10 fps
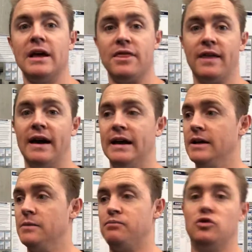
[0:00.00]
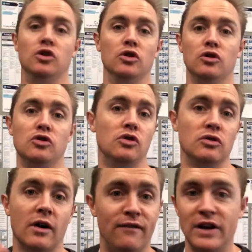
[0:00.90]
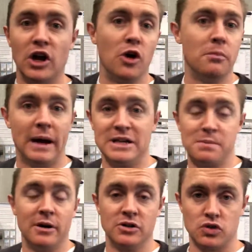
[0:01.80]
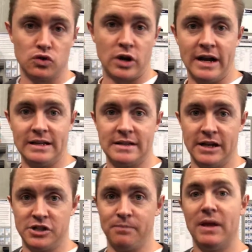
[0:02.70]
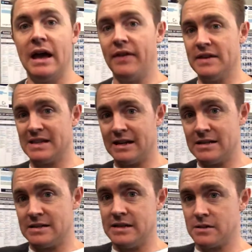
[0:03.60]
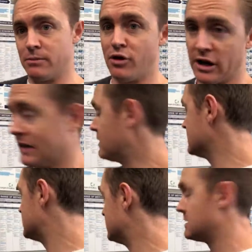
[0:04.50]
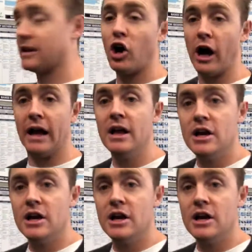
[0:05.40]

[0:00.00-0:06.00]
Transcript: they do a video based personal training session, and there's a consistent product consistently high.